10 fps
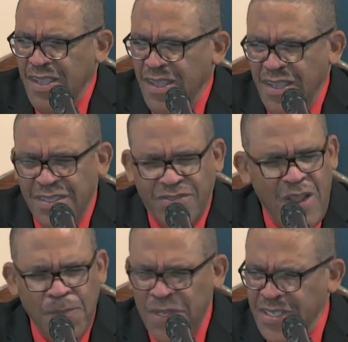I
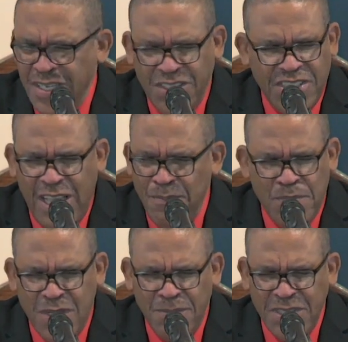drop another shout
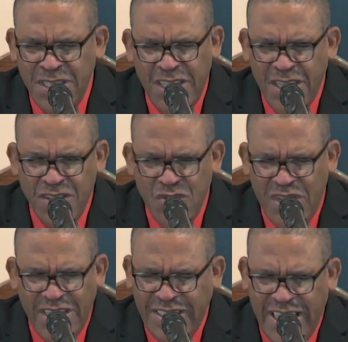bomb in here, you
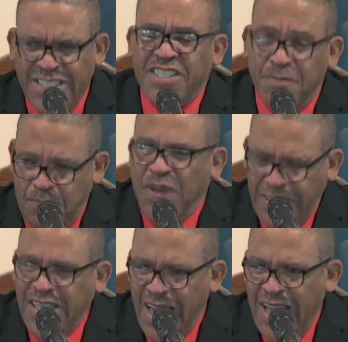didn't catch it,
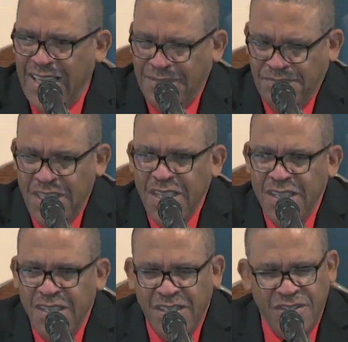but God.
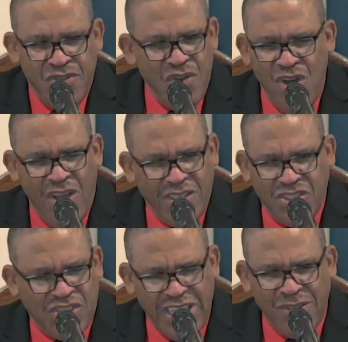You ought to
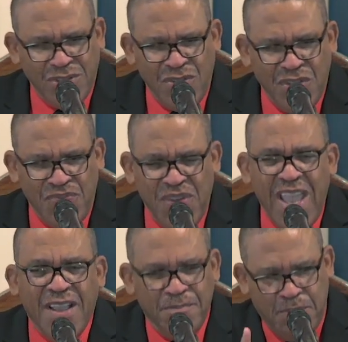shout on the
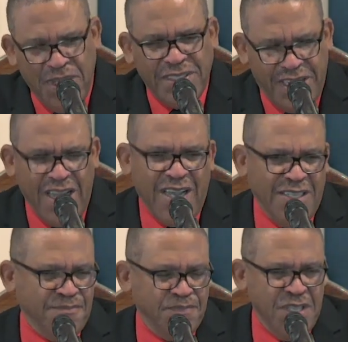fact, but
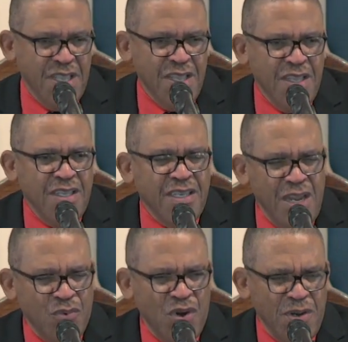God.
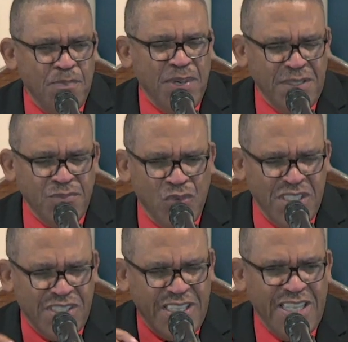That word but, when
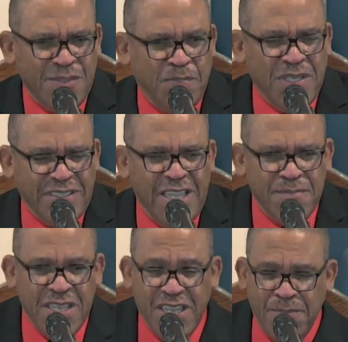it says but, that
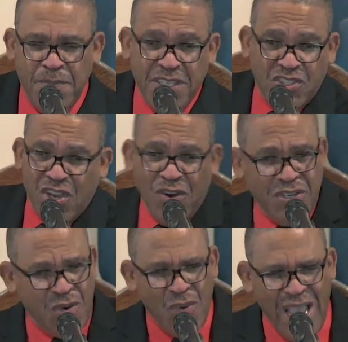means it been
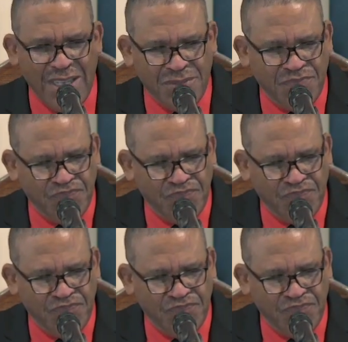turned around.